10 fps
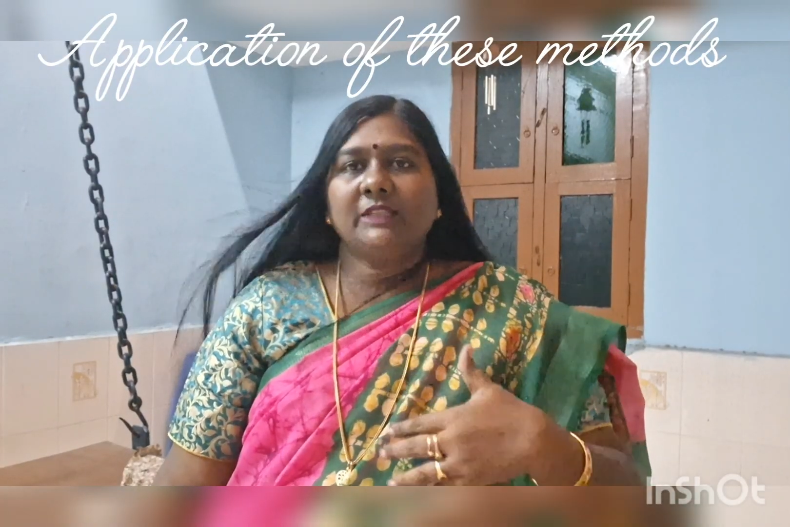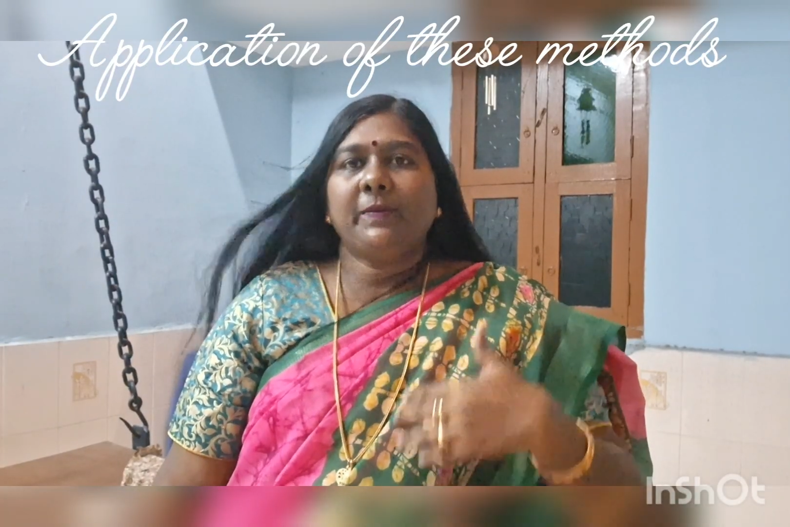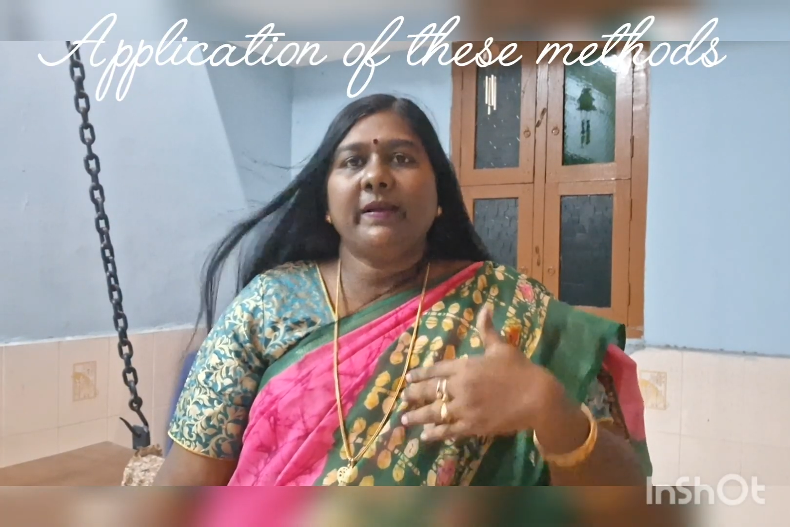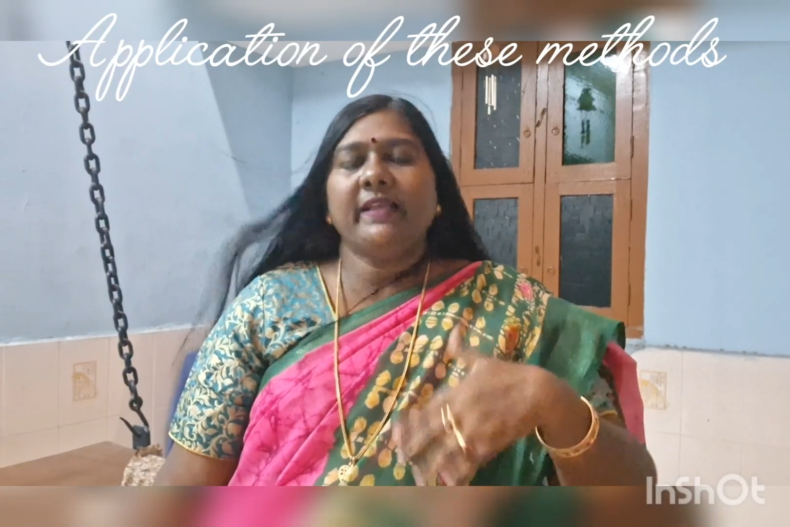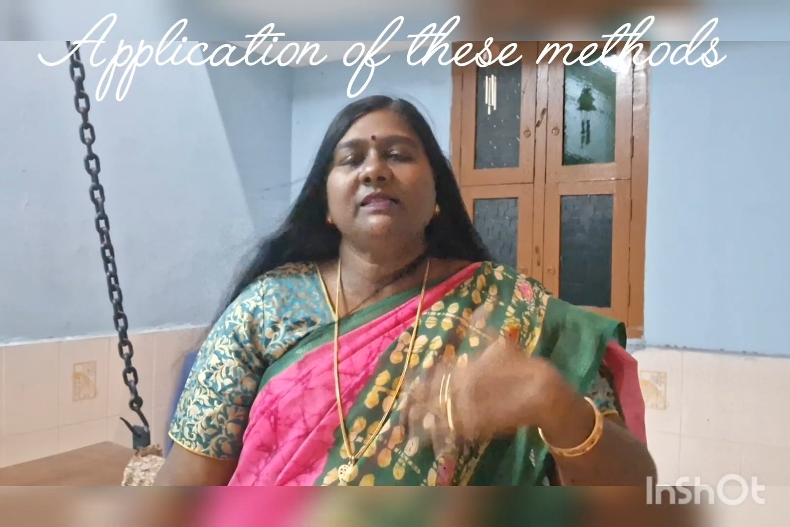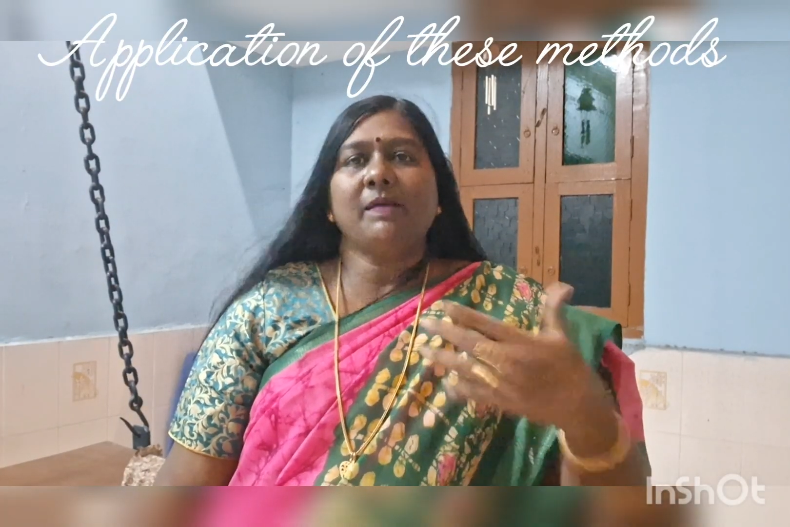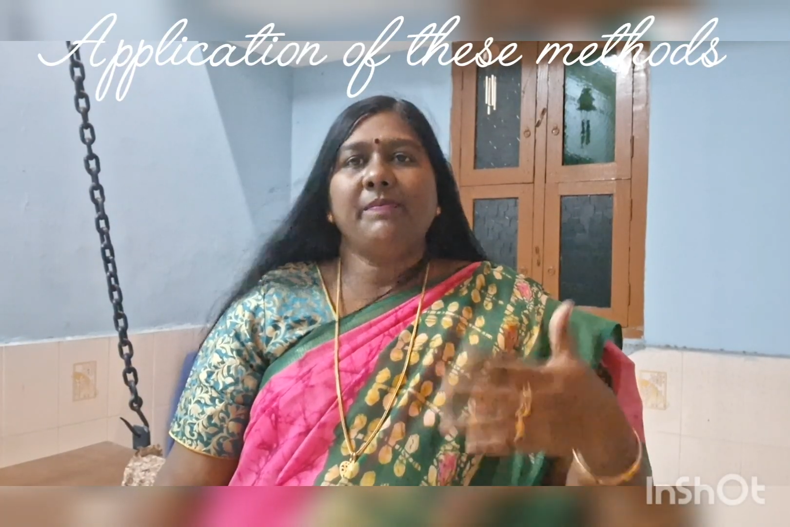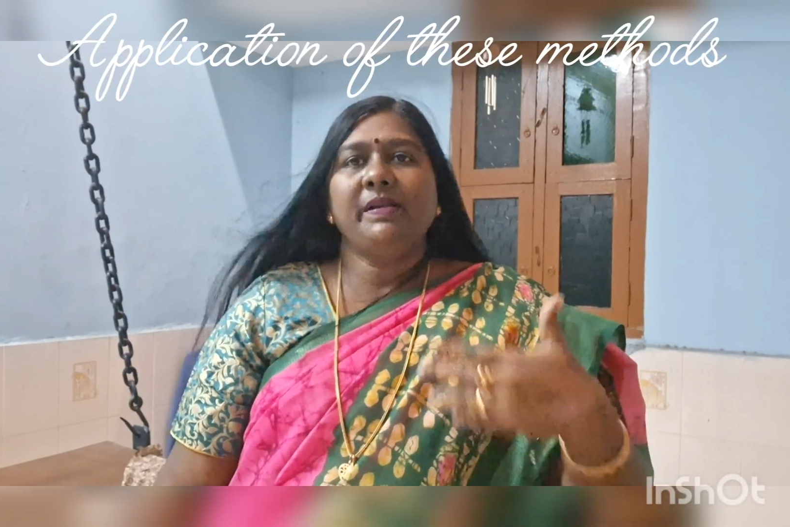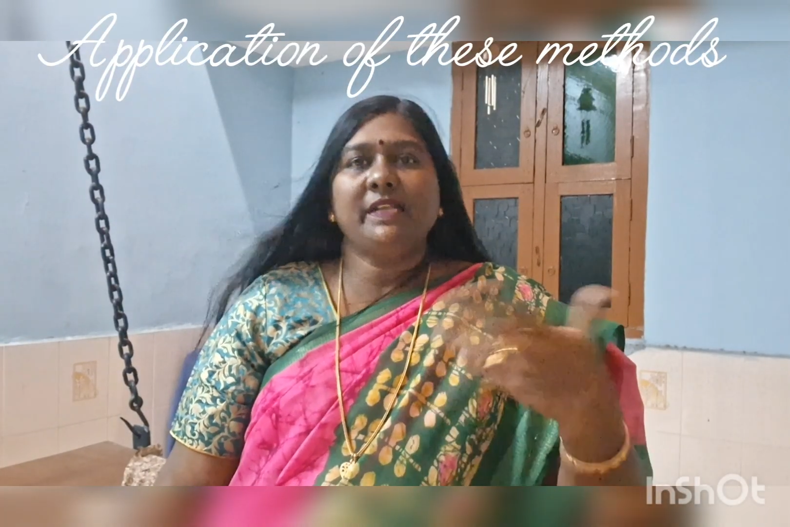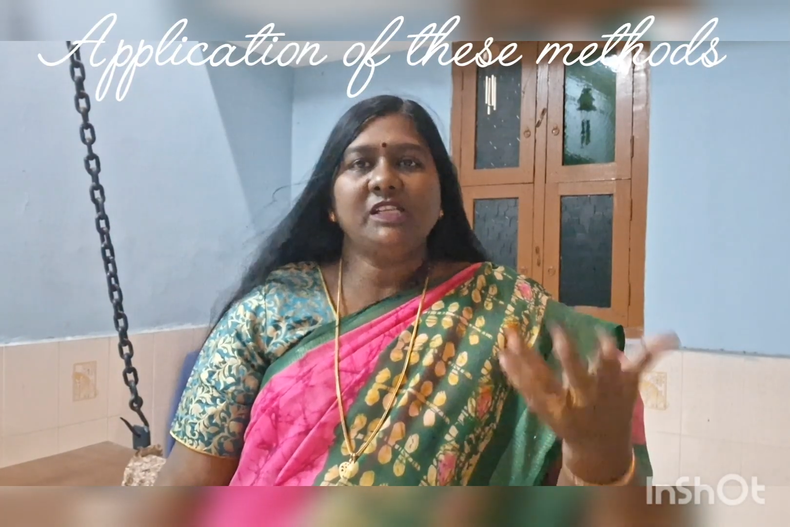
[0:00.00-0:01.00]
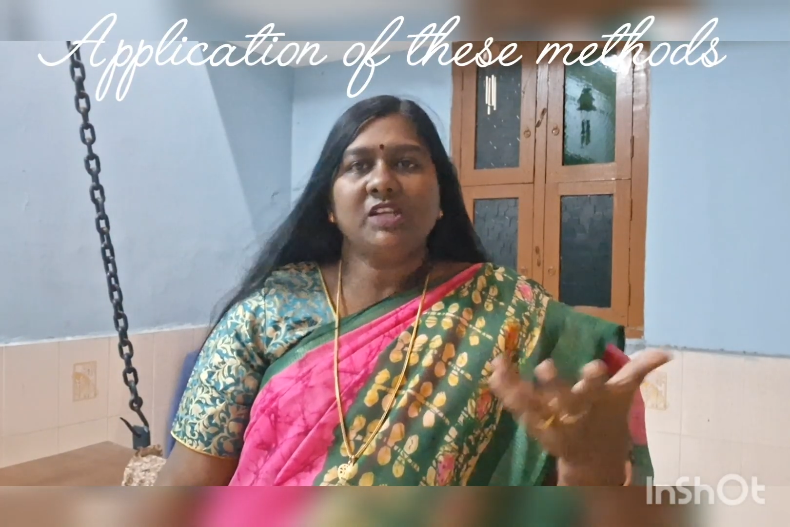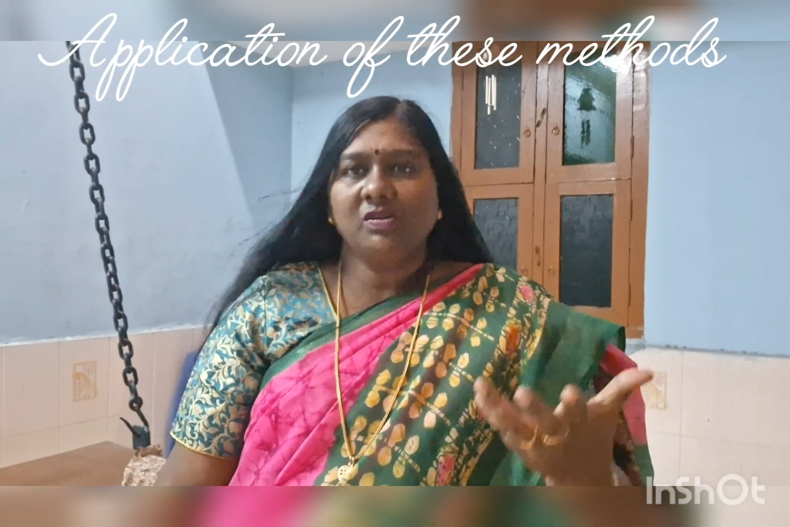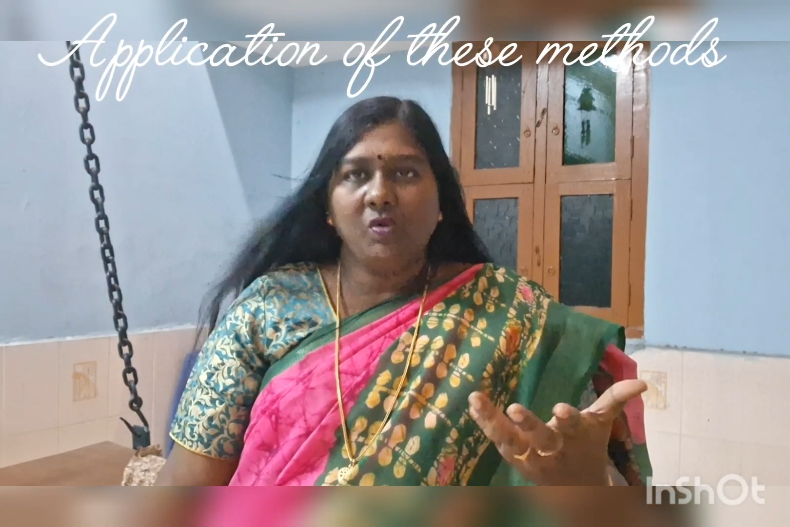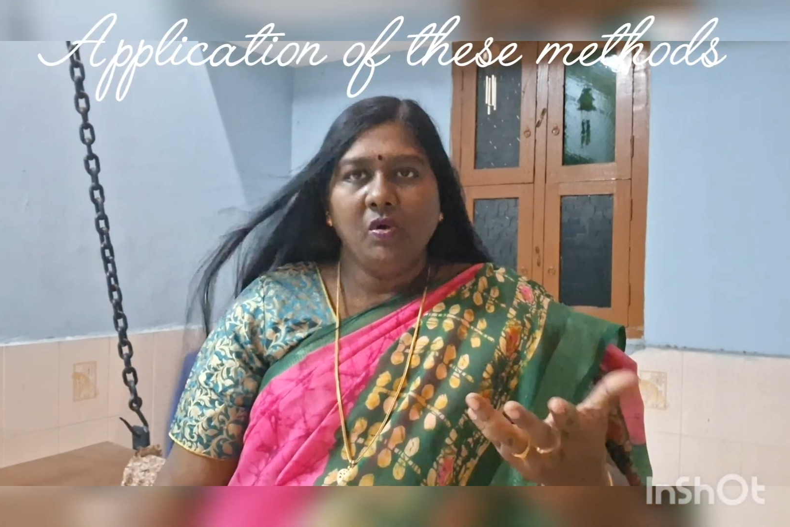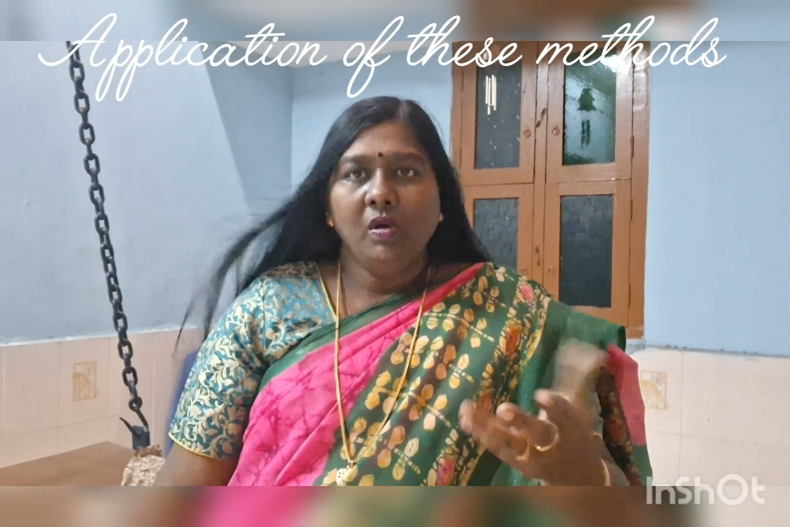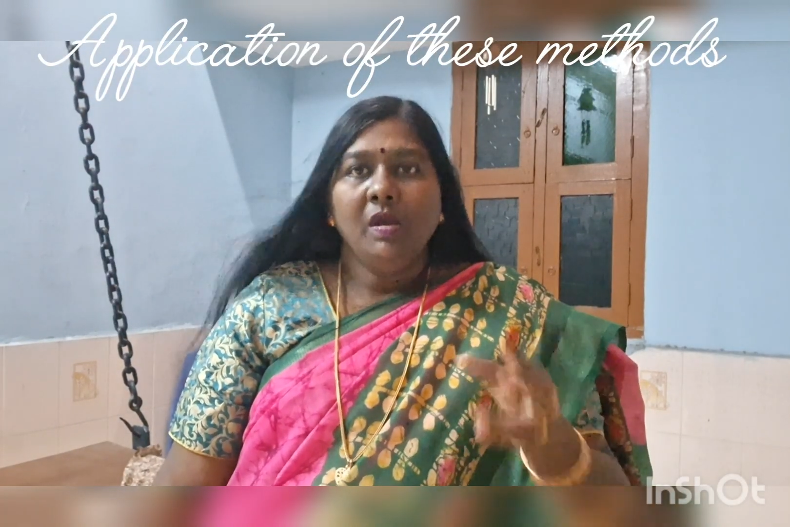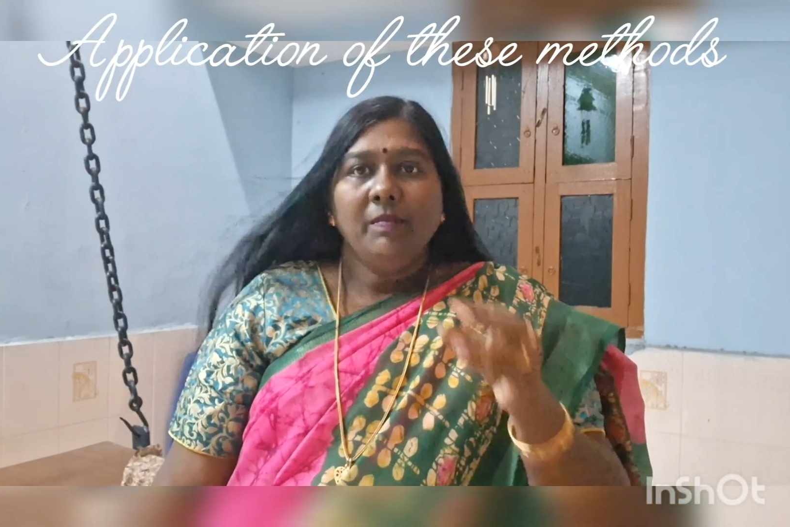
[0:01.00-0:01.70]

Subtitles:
expertise come and teach and go.